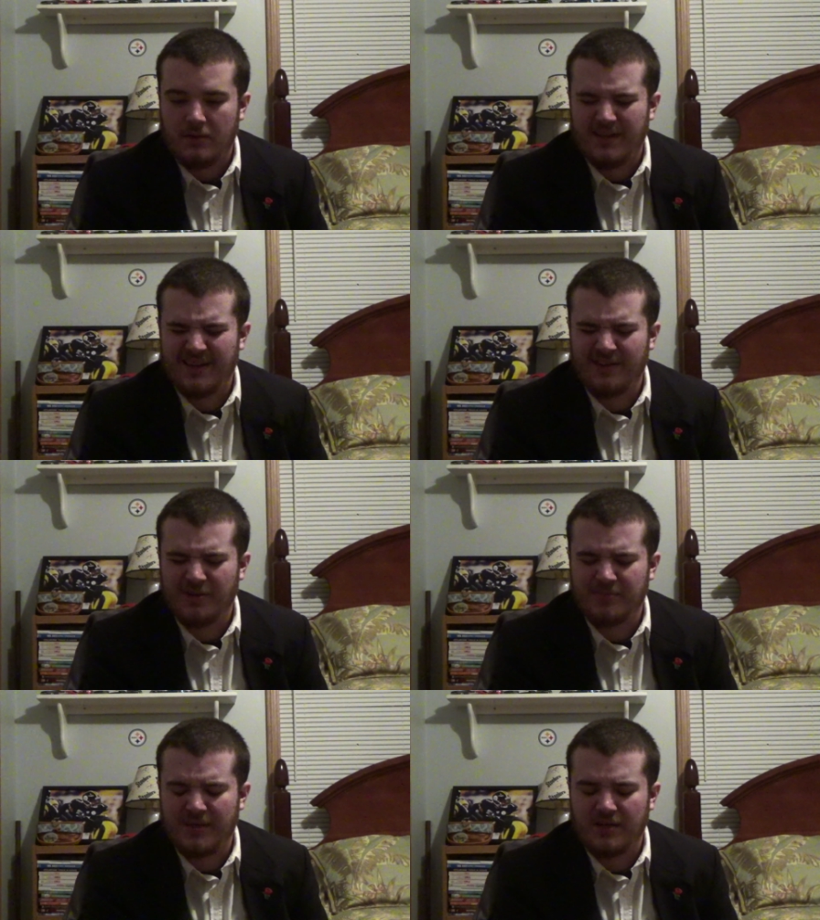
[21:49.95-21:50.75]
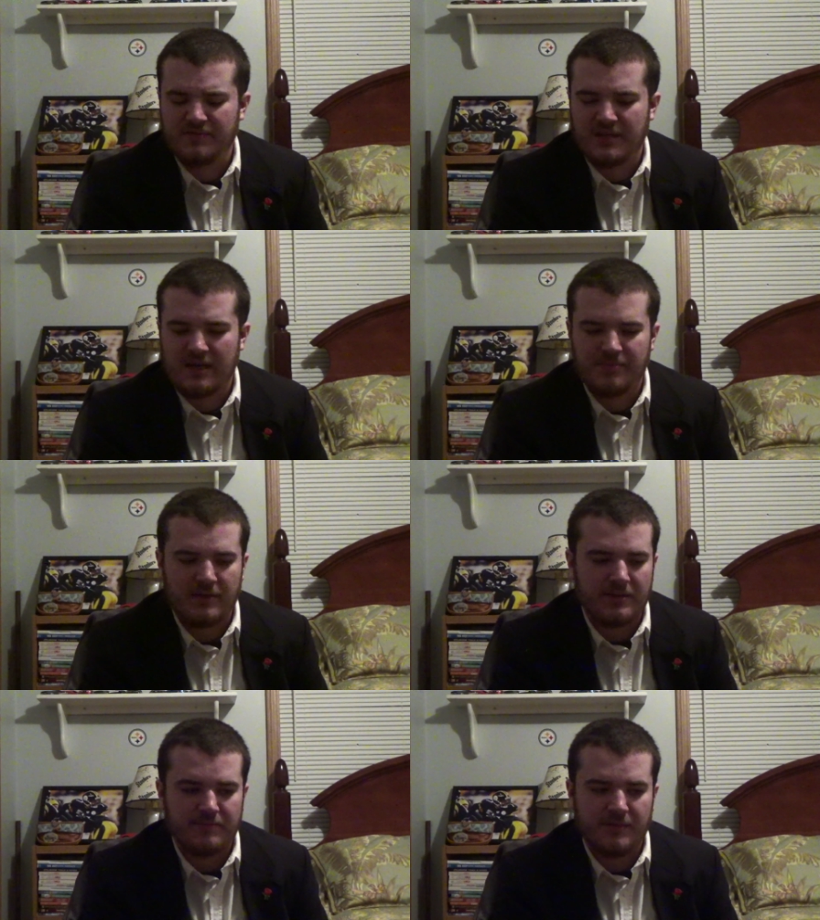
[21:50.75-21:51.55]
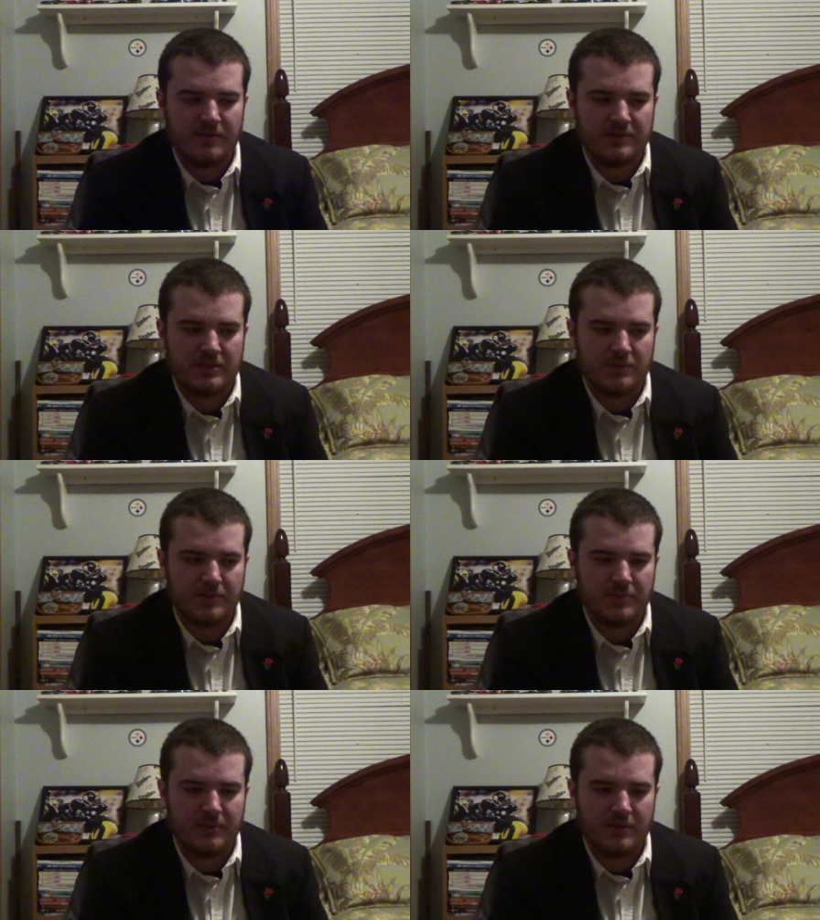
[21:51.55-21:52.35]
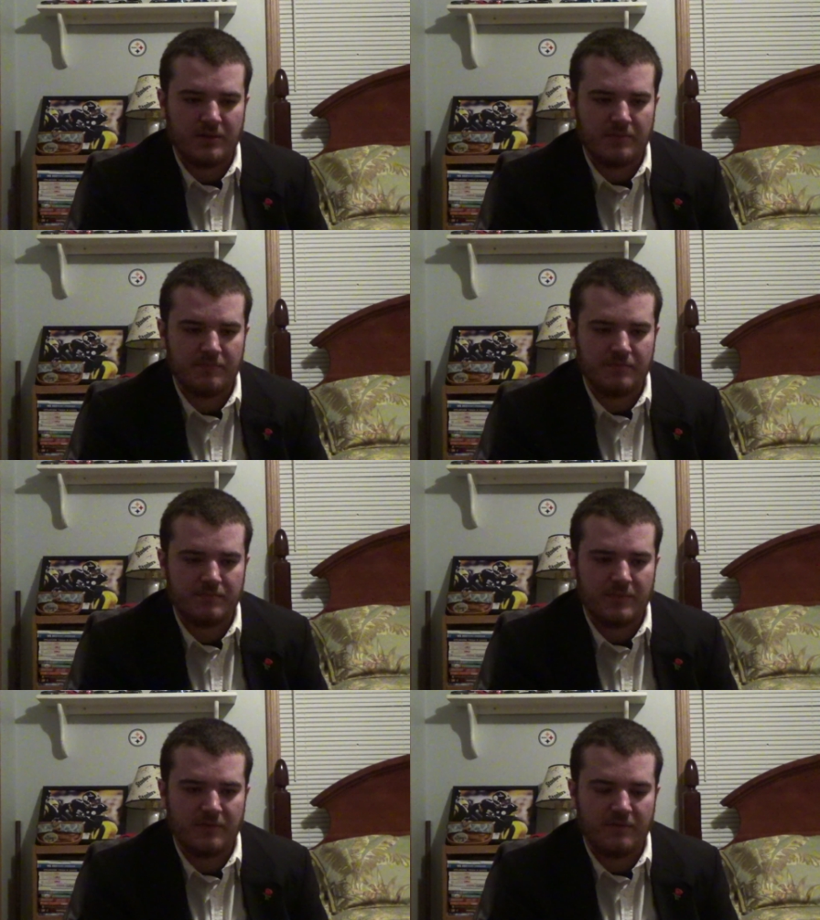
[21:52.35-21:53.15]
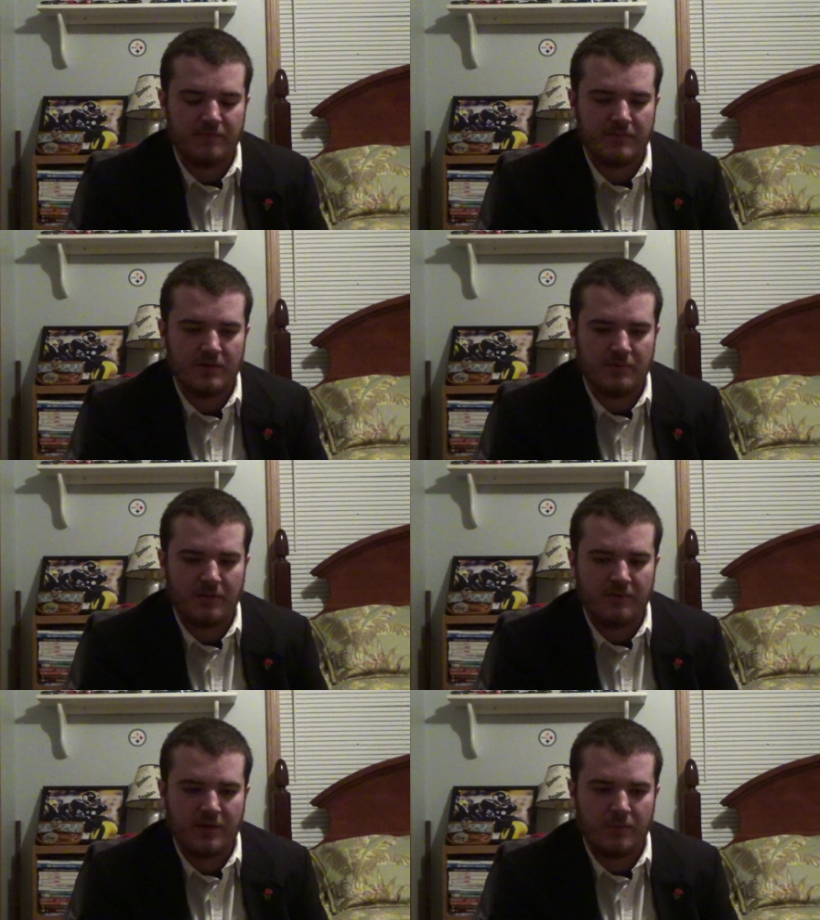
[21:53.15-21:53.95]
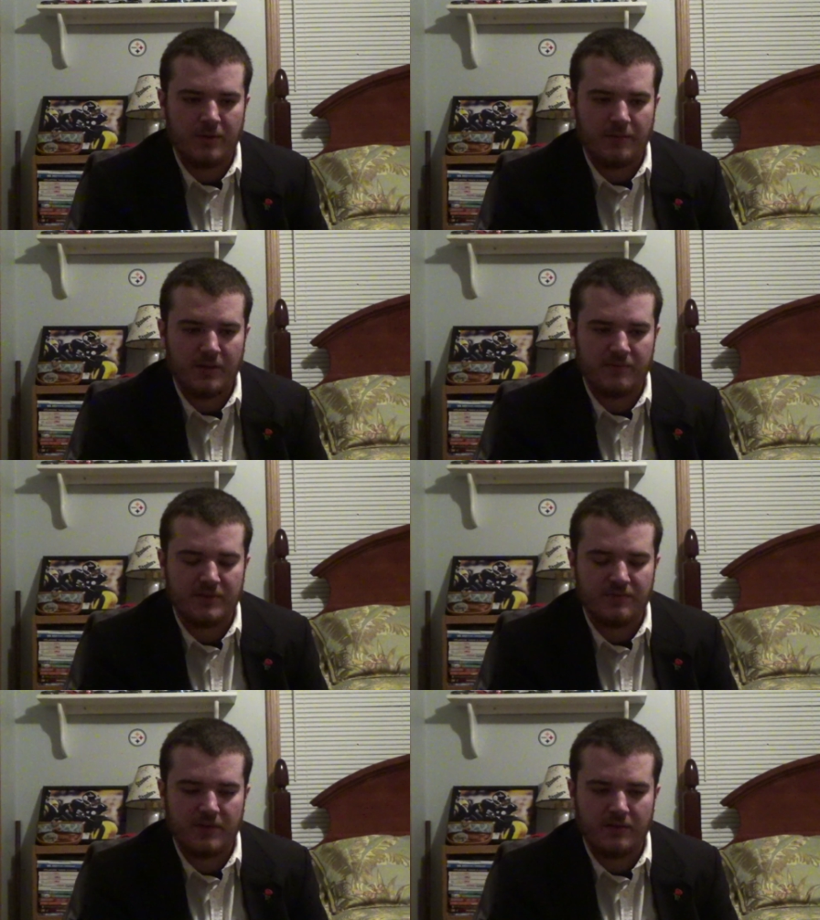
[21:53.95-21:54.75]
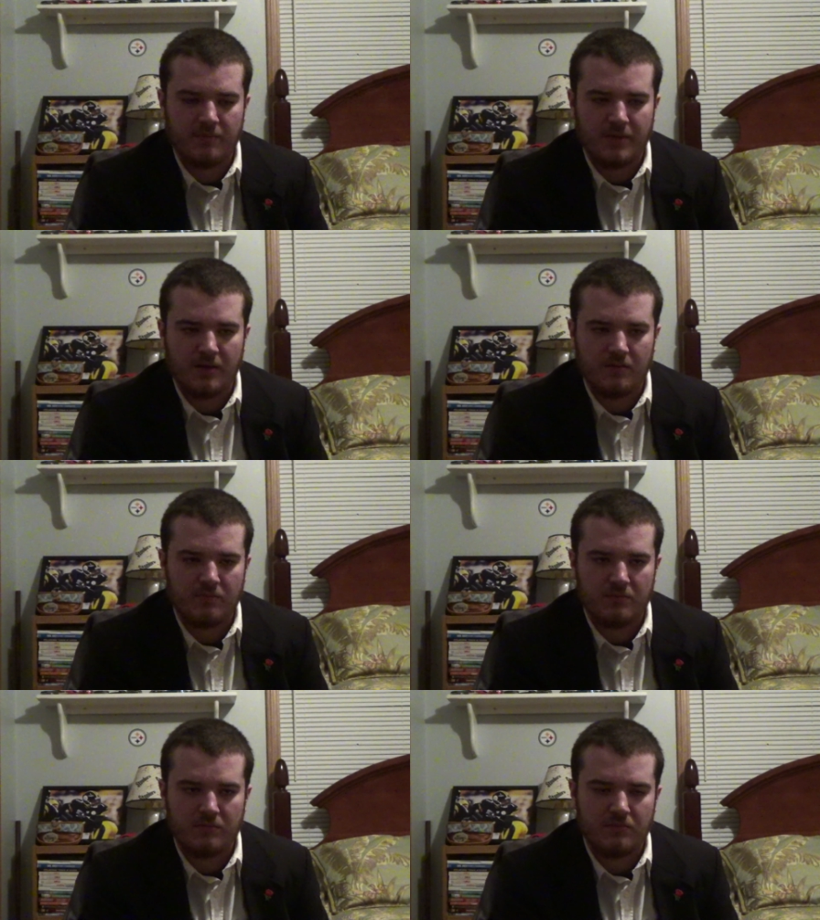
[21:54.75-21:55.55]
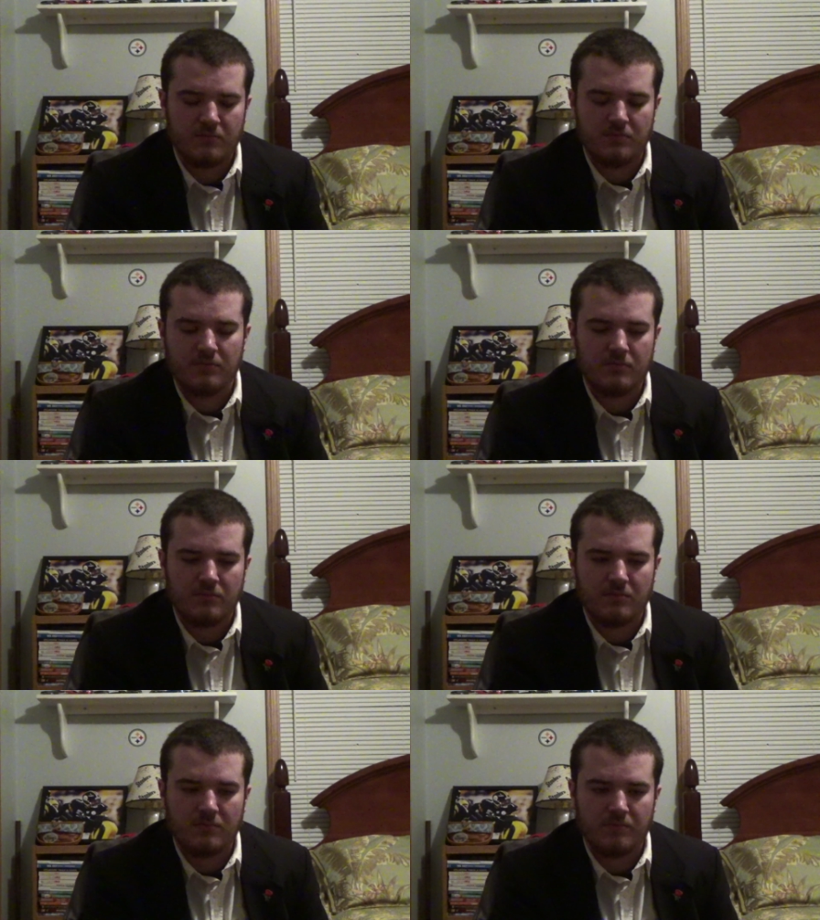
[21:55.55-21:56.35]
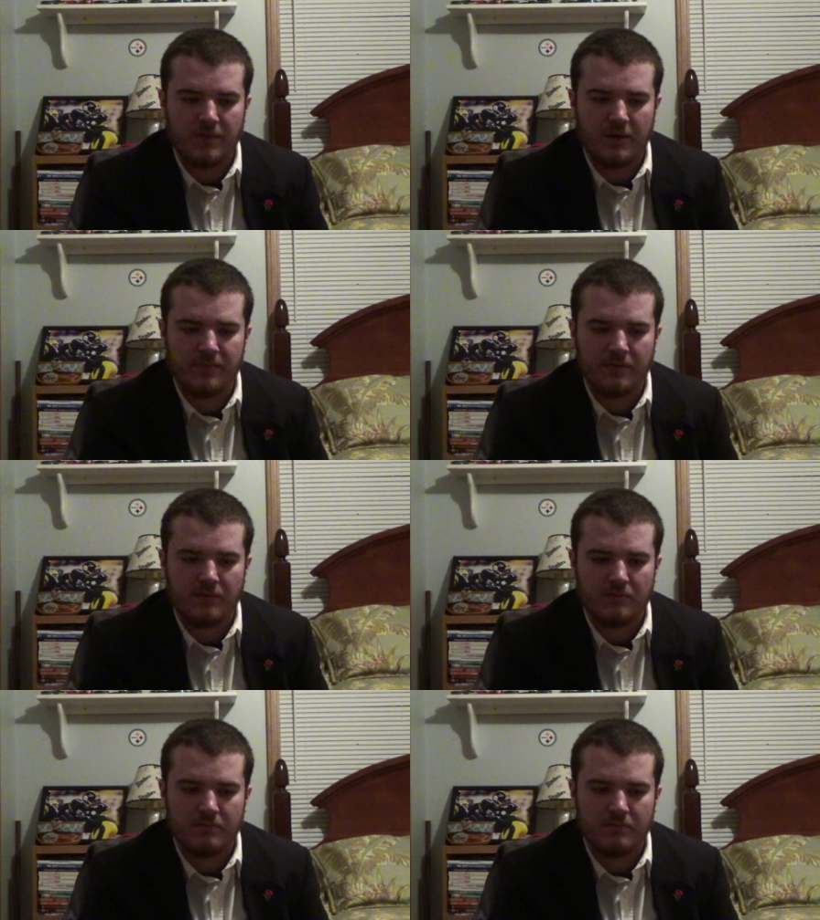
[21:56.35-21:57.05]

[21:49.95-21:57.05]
And I know I'm getting off topic. You know, this is supposed to be a I want to make this video about Poppy,